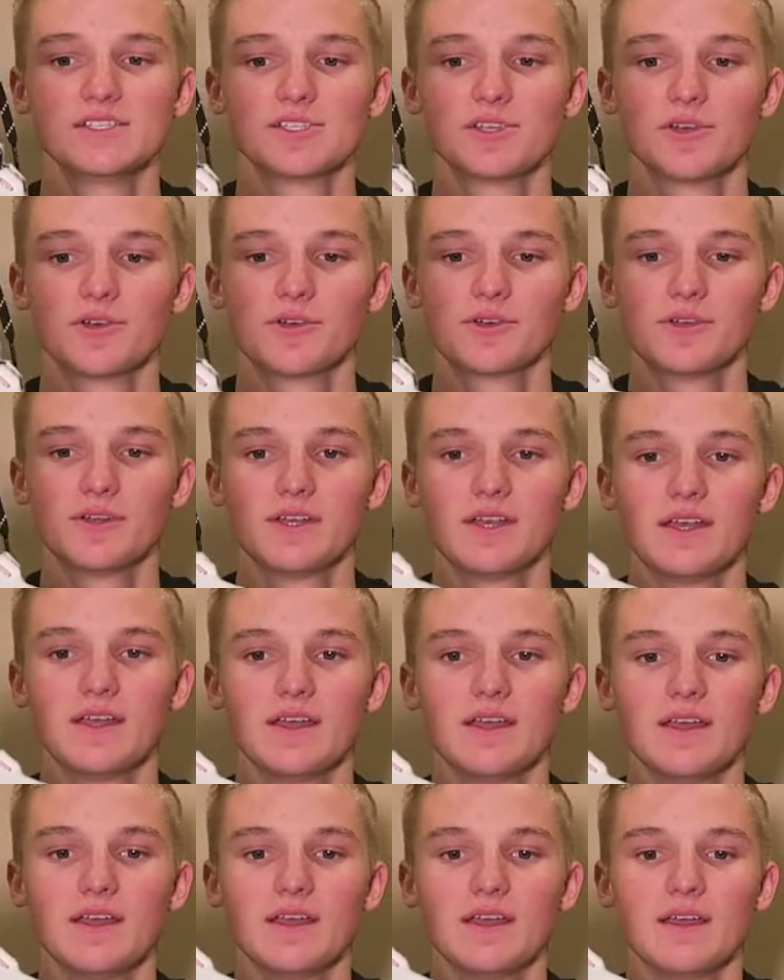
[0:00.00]
So,
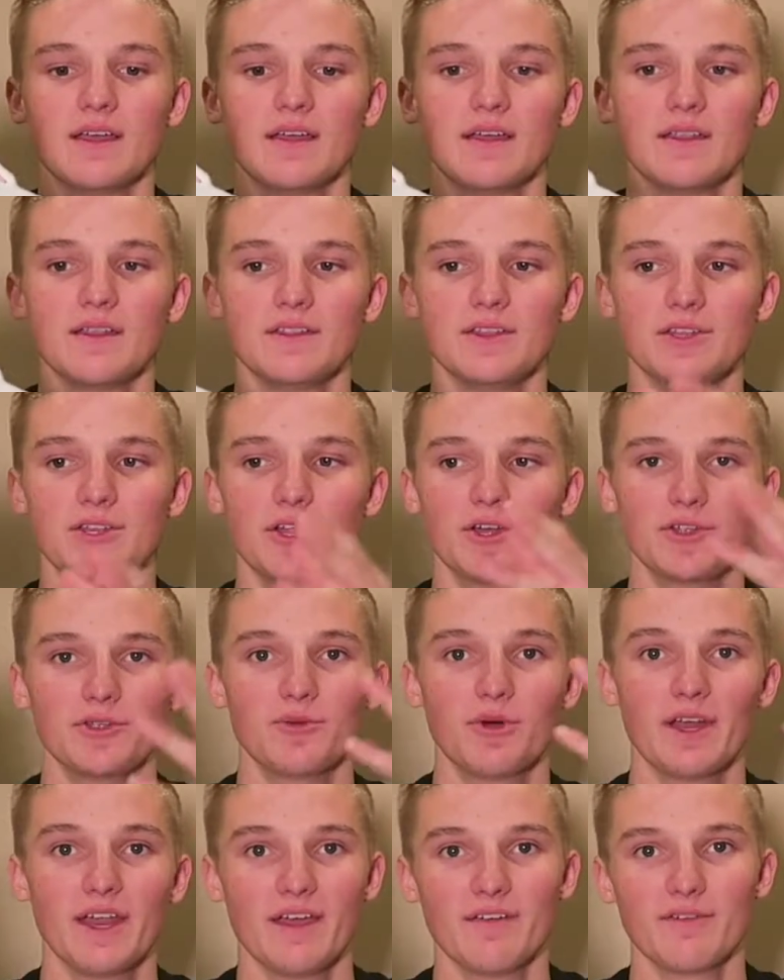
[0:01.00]
you know,
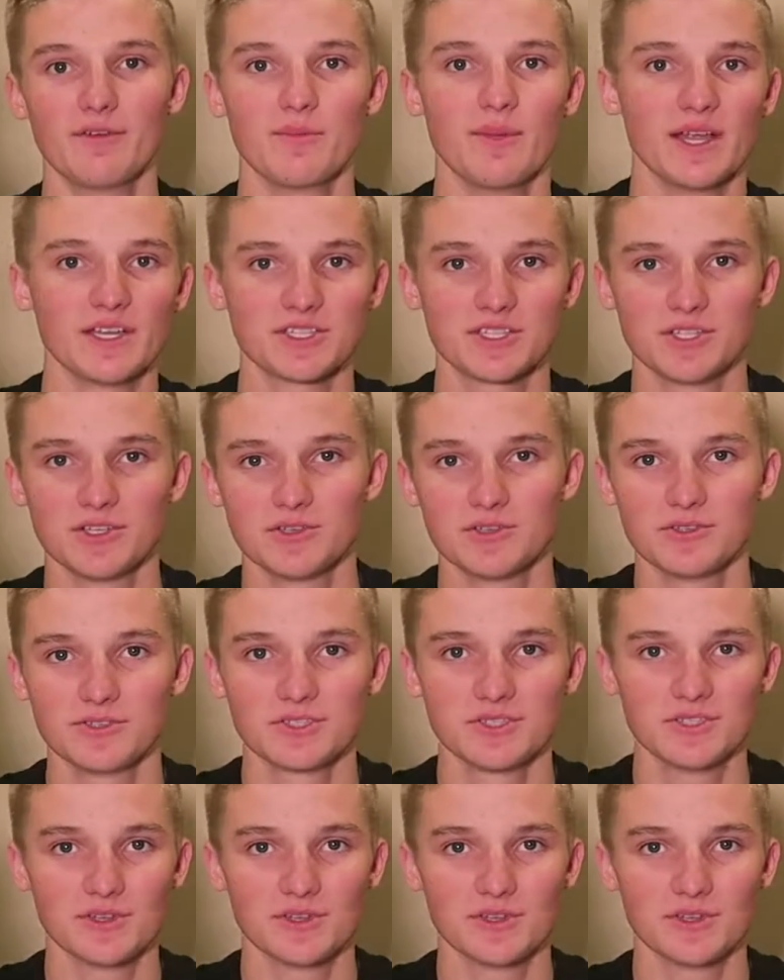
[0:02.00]
you want to have your best shoes.